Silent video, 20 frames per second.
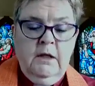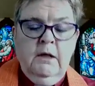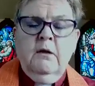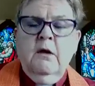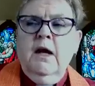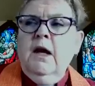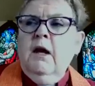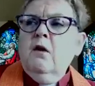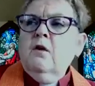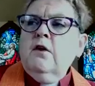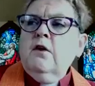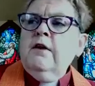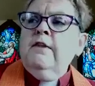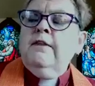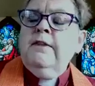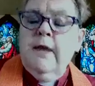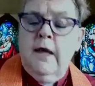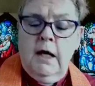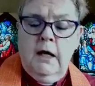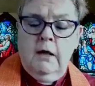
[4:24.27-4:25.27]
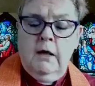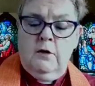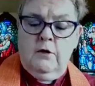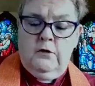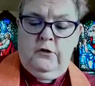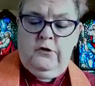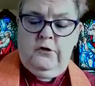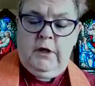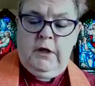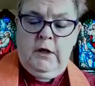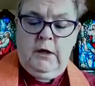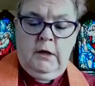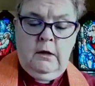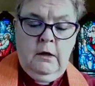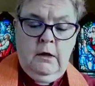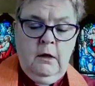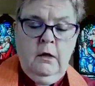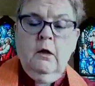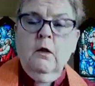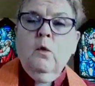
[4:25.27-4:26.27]
Now, how can they
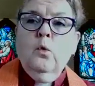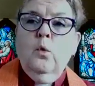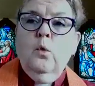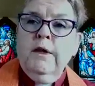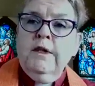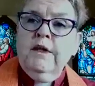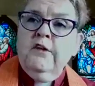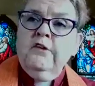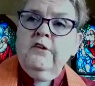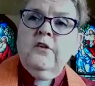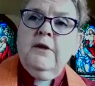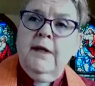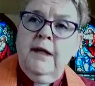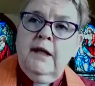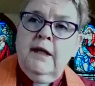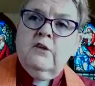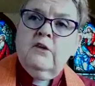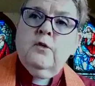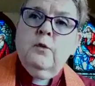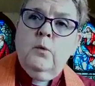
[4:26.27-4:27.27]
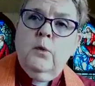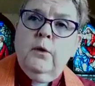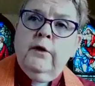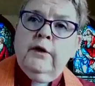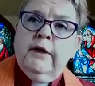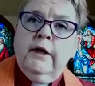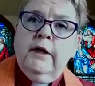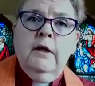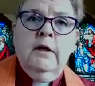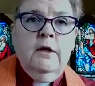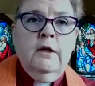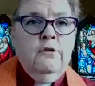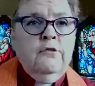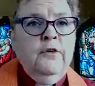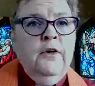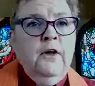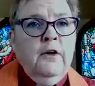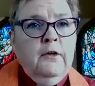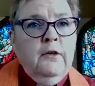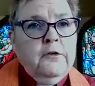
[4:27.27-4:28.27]
understand what it's like to work in the
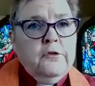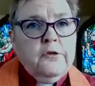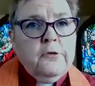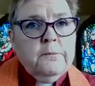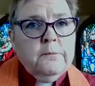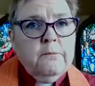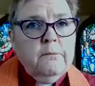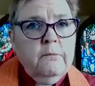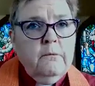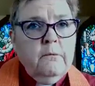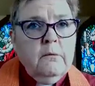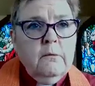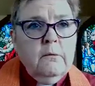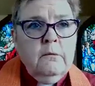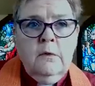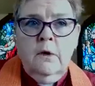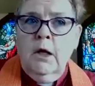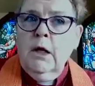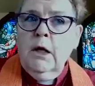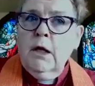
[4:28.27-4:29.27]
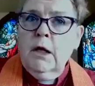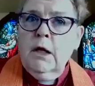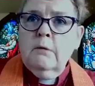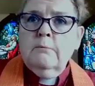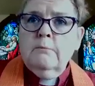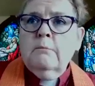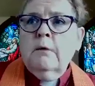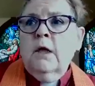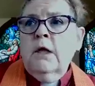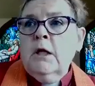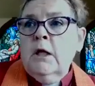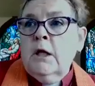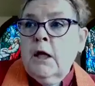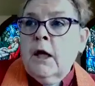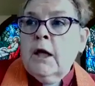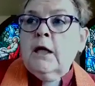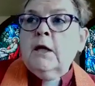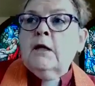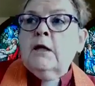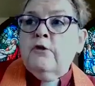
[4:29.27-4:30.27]
fields, not a
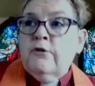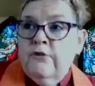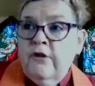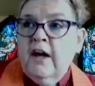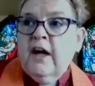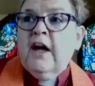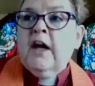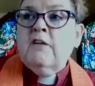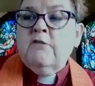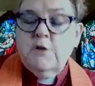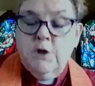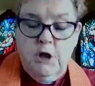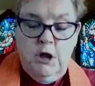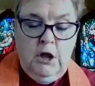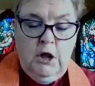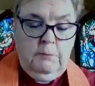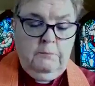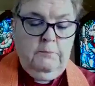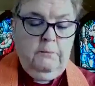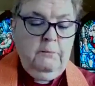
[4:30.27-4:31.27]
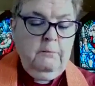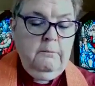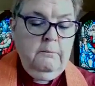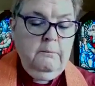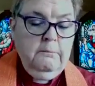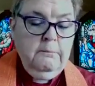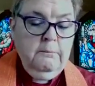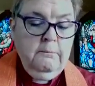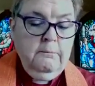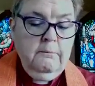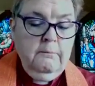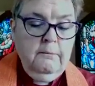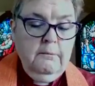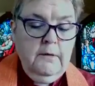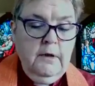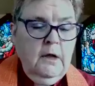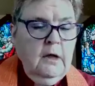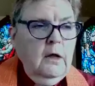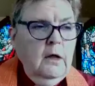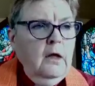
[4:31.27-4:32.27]
9-to-5 job?
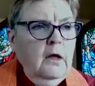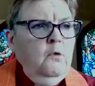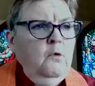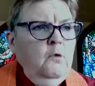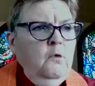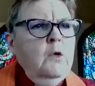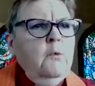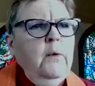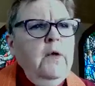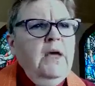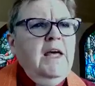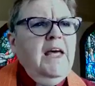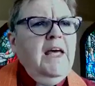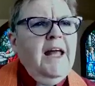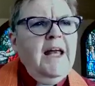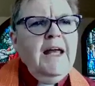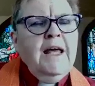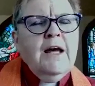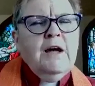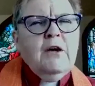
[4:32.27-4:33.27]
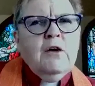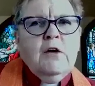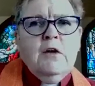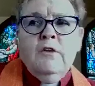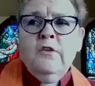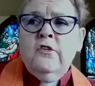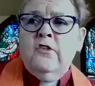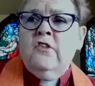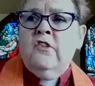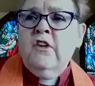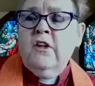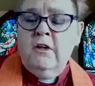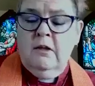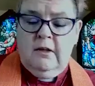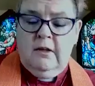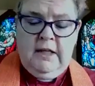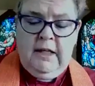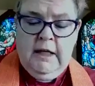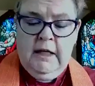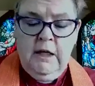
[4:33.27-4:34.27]
And what are we getting out of this
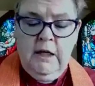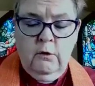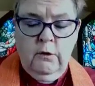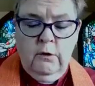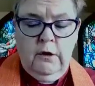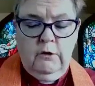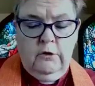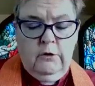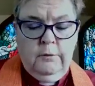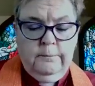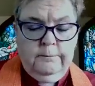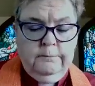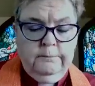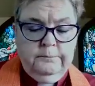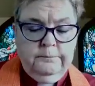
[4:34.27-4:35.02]
deal anyways?